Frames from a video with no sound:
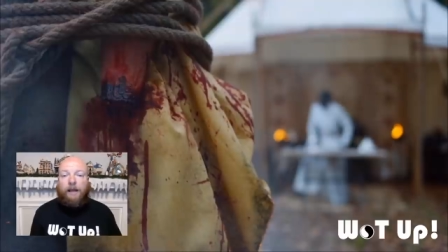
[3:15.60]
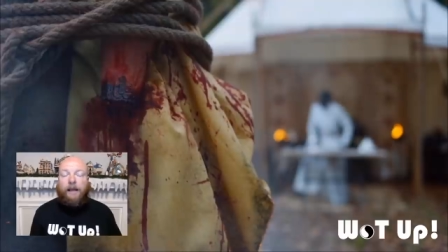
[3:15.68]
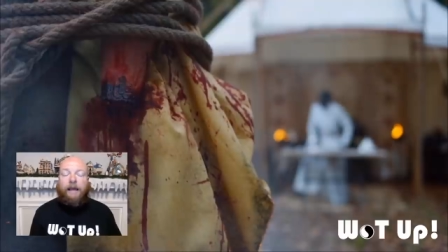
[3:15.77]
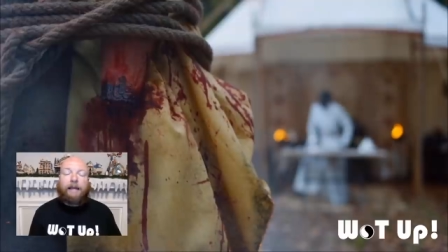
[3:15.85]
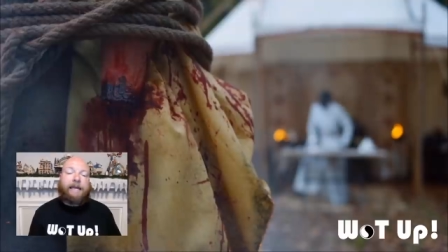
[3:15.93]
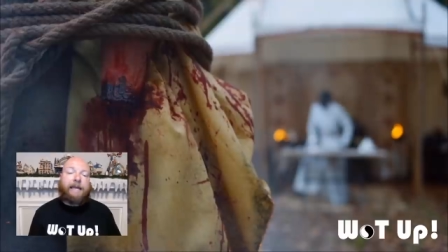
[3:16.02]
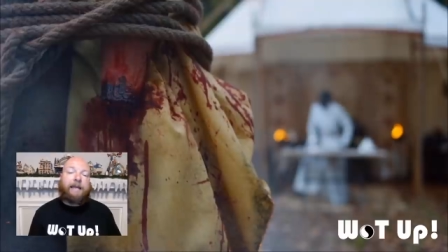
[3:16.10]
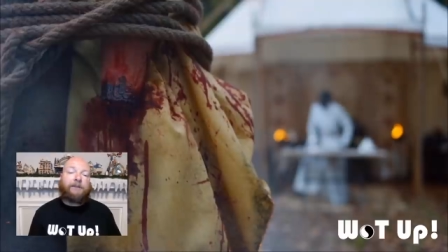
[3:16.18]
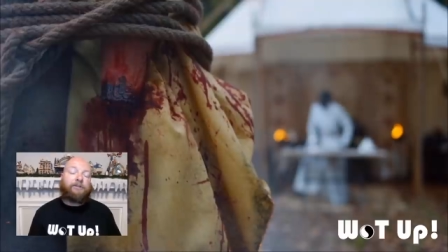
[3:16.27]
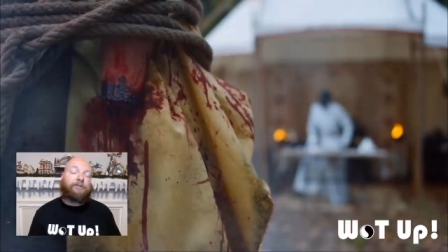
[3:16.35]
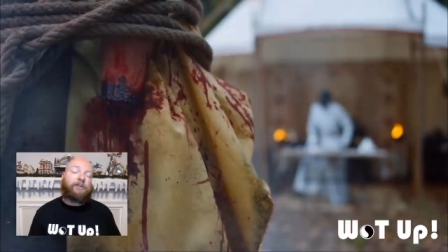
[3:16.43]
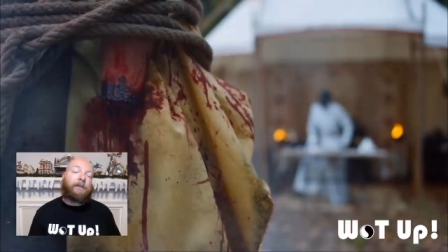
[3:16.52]
And he
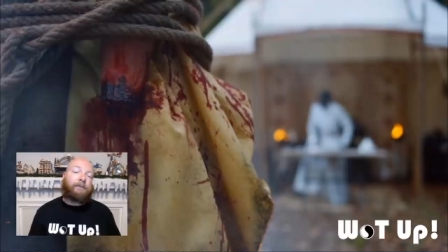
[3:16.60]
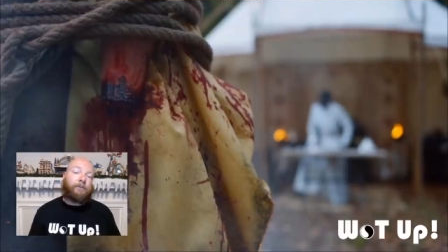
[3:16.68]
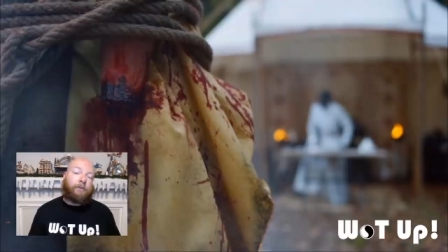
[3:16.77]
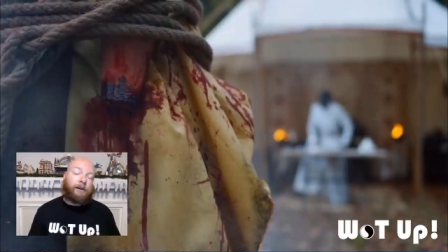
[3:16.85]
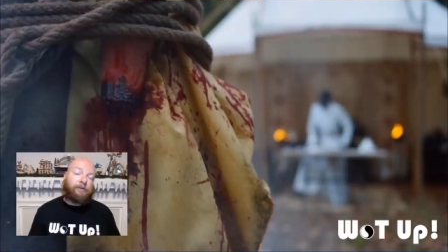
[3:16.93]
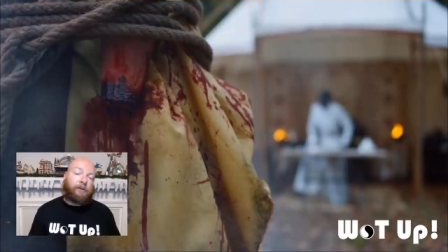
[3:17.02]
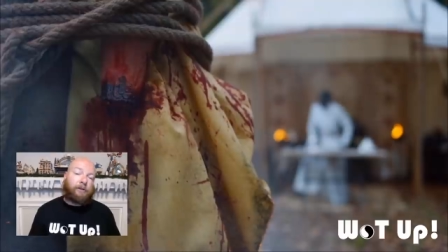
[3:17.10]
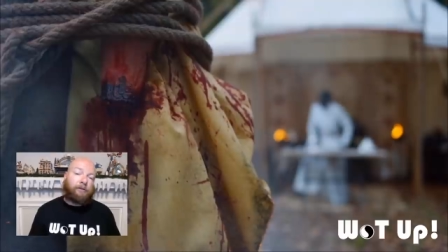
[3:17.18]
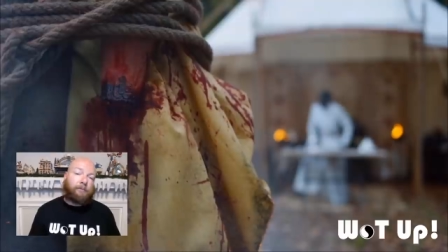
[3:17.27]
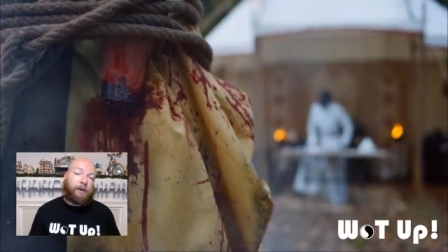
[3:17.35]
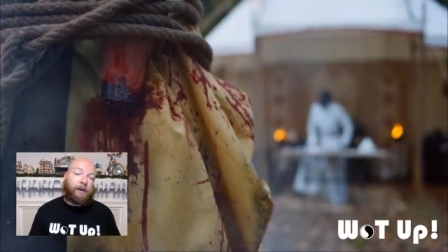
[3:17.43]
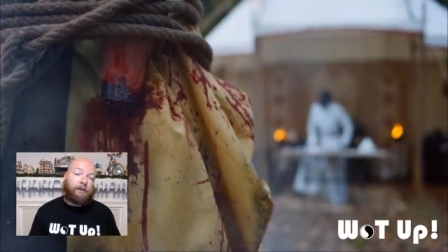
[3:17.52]
has seven rings on
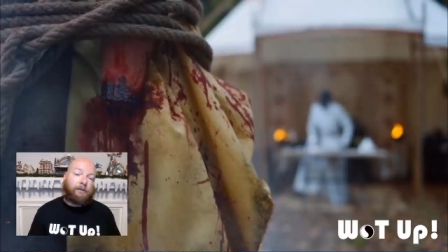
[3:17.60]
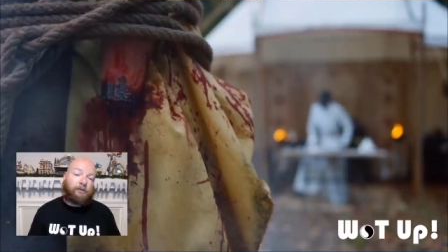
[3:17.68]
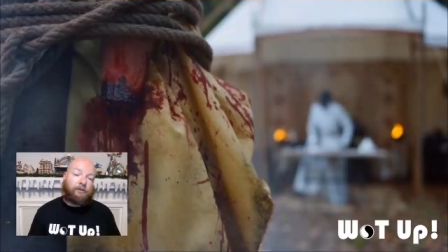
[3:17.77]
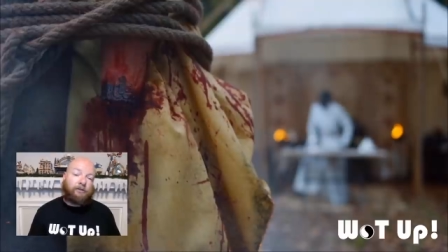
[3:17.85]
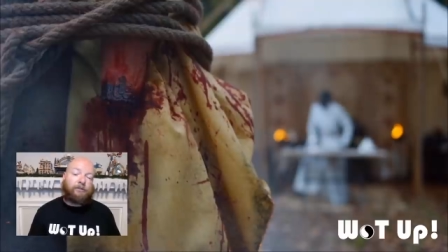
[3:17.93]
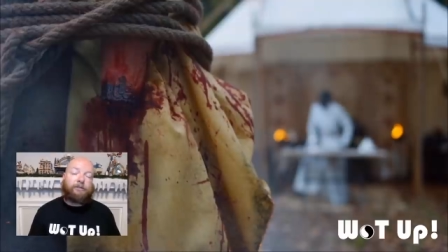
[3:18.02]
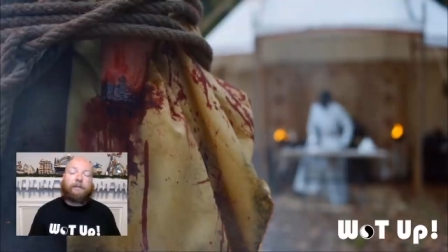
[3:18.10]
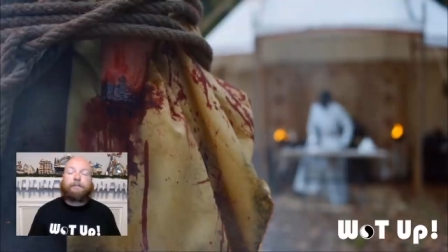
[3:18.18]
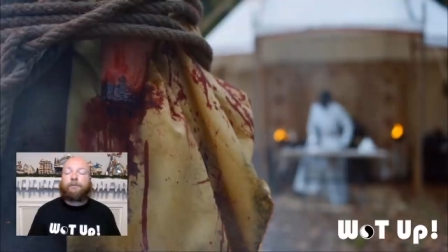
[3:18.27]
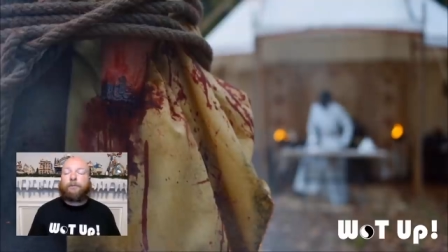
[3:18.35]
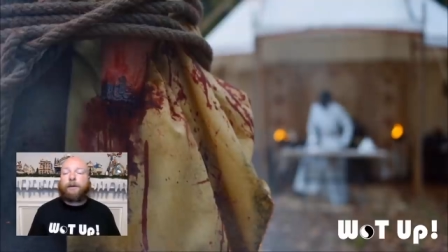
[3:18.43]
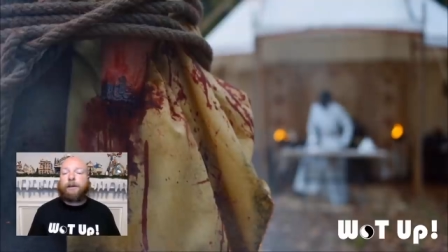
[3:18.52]
his belt. This is the
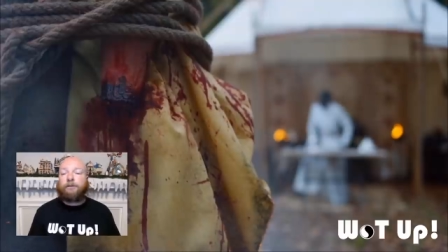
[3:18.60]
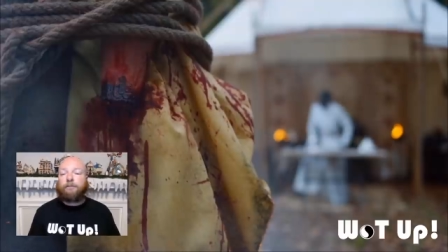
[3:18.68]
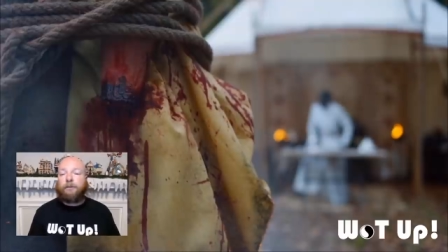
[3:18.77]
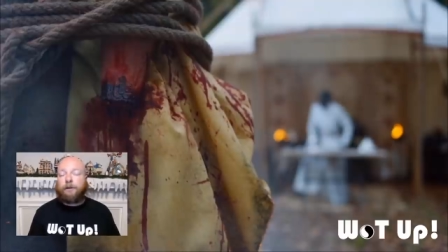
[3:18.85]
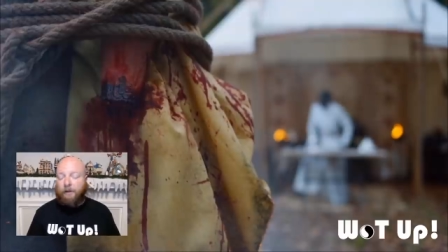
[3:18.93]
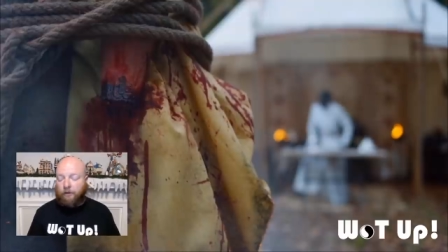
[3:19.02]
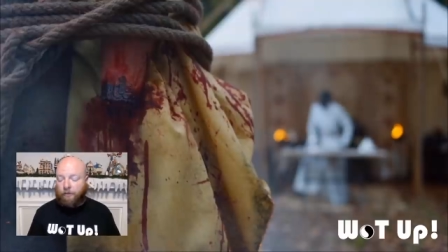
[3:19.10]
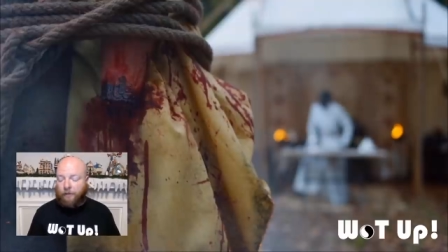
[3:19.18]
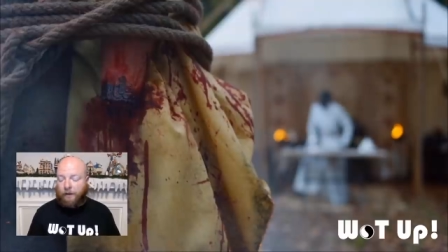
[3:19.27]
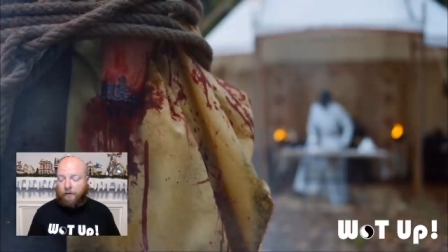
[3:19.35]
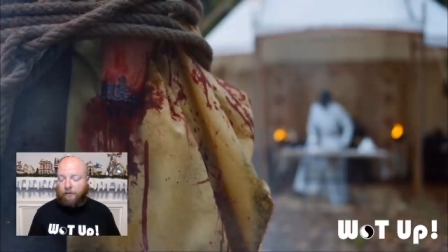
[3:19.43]
seventh ring he's putting on his belt.